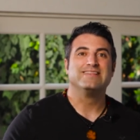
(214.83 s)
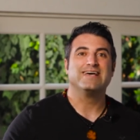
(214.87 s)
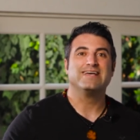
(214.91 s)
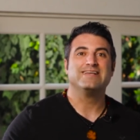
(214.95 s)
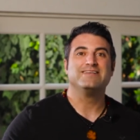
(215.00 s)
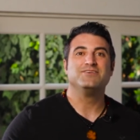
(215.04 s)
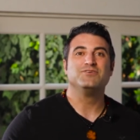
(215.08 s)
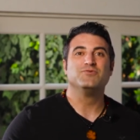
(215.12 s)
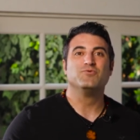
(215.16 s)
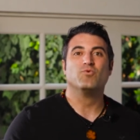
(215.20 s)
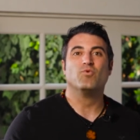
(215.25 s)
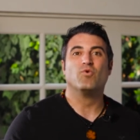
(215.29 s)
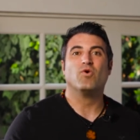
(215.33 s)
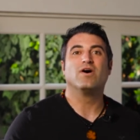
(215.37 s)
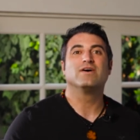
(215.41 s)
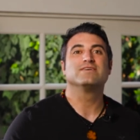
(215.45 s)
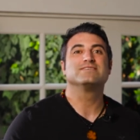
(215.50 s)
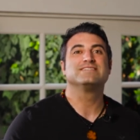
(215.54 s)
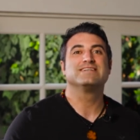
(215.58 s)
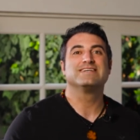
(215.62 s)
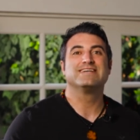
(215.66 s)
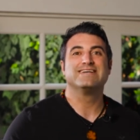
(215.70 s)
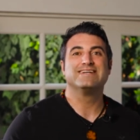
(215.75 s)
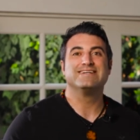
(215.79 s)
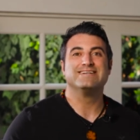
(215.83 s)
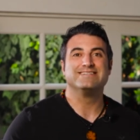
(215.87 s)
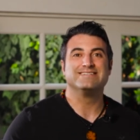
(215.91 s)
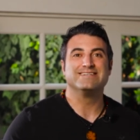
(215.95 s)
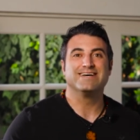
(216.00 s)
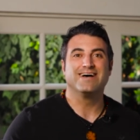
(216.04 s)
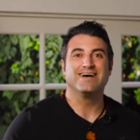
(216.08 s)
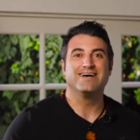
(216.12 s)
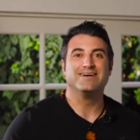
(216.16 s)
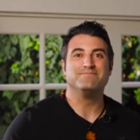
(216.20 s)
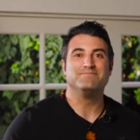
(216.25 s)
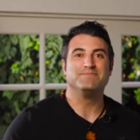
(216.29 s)
then you want to get it
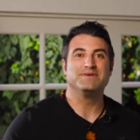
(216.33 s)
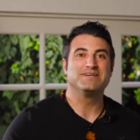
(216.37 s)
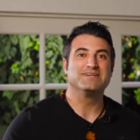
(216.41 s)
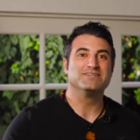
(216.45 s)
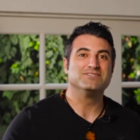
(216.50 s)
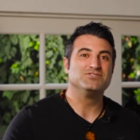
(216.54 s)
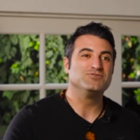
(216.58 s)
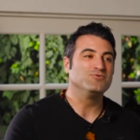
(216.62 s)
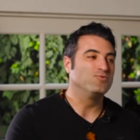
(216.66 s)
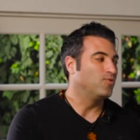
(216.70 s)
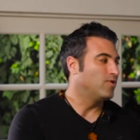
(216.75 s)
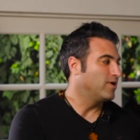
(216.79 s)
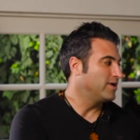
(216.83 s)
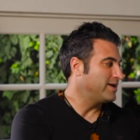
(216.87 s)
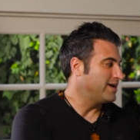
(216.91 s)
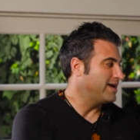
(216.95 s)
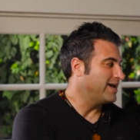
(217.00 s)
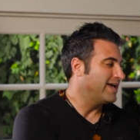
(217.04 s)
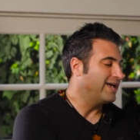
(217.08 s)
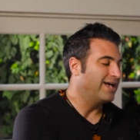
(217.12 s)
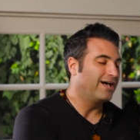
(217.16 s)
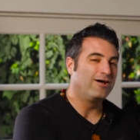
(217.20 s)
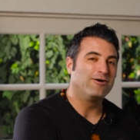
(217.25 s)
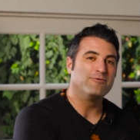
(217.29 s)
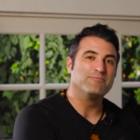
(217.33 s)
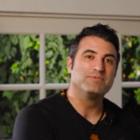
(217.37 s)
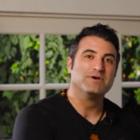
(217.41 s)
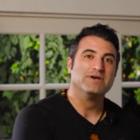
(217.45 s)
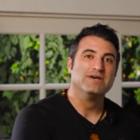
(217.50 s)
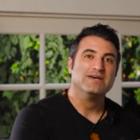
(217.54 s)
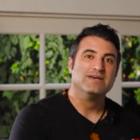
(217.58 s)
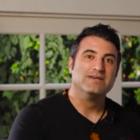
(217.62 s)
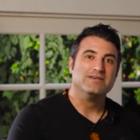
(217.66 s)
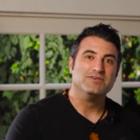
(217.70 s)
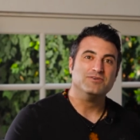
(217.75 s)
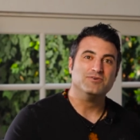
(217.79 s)
done because you want to
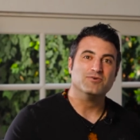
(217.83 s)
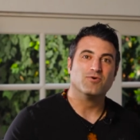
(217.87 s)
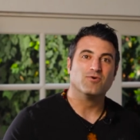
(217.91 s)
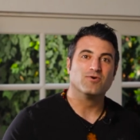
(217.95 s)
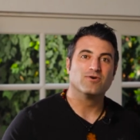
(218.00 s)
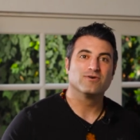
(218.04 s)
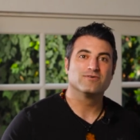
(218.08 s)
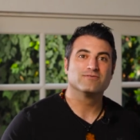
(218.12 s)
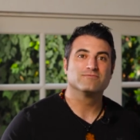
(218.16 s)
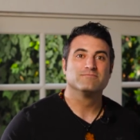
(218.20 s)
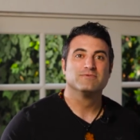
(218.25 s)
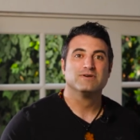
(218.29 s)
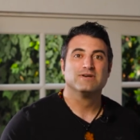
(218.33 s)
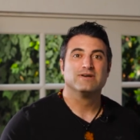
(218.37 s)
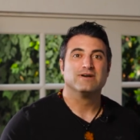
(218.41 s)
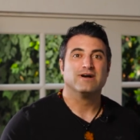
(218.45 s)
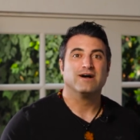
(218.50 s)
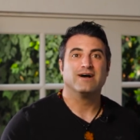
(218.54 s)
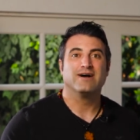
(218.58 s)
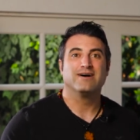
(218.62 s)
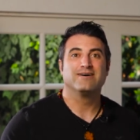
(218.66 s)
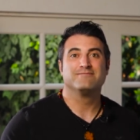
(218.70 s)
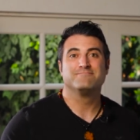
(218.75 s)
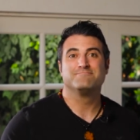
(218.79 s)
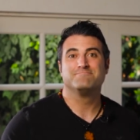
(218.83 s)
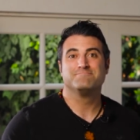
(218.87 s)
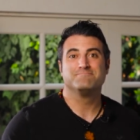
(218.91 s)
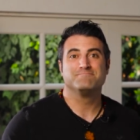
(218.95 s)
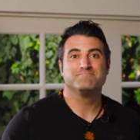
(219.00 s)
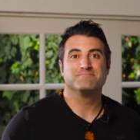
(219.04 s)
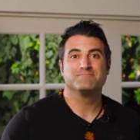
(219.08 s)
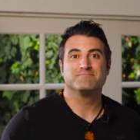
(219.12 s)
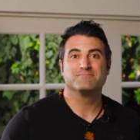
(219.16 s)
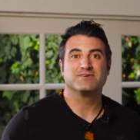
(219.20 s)
help your um,